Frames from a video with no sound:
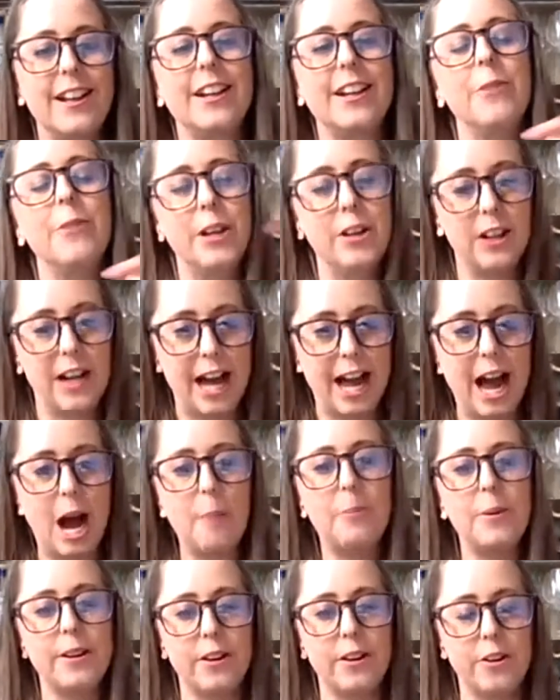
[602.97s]
It'll
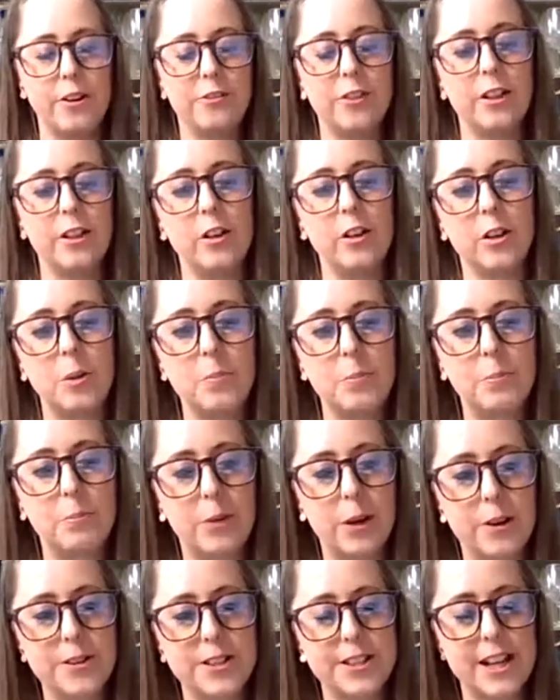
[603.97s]
happen over a longer
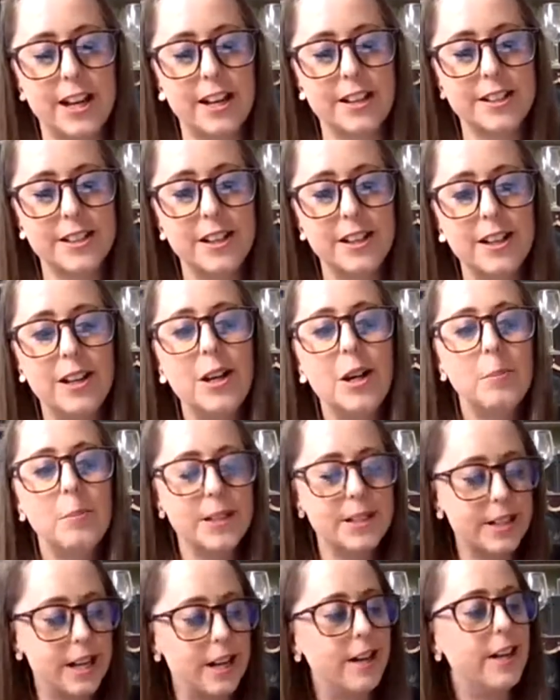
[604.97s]
process,
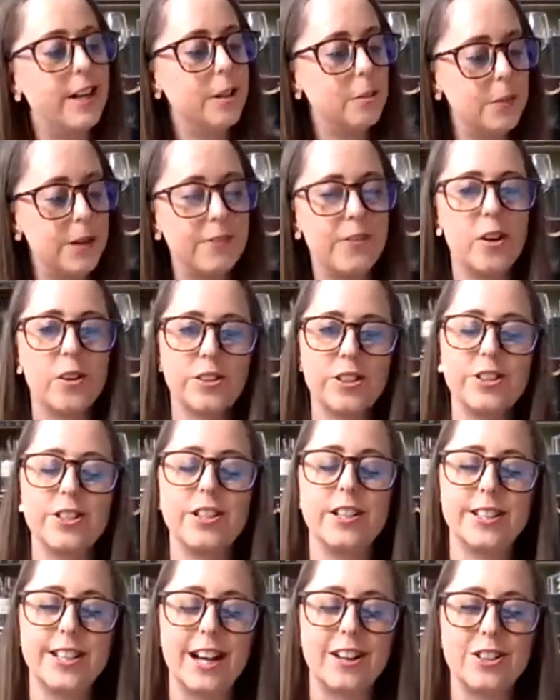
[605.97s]
but a little bit of
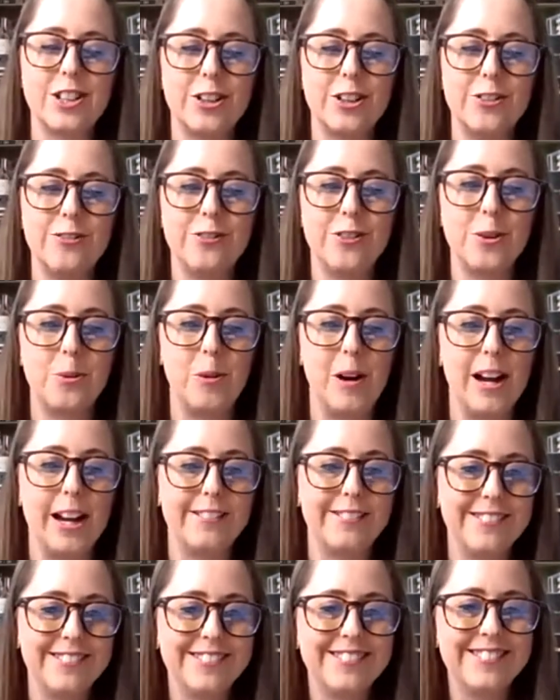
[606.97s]
oxygen is actually good for the
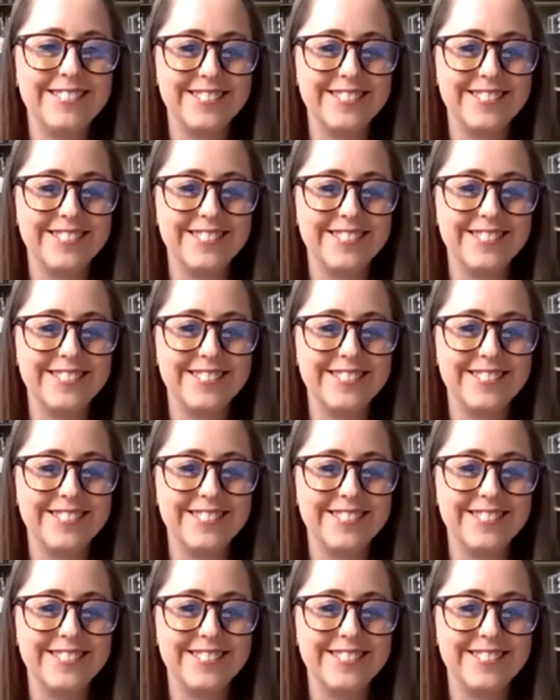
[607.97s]
wine.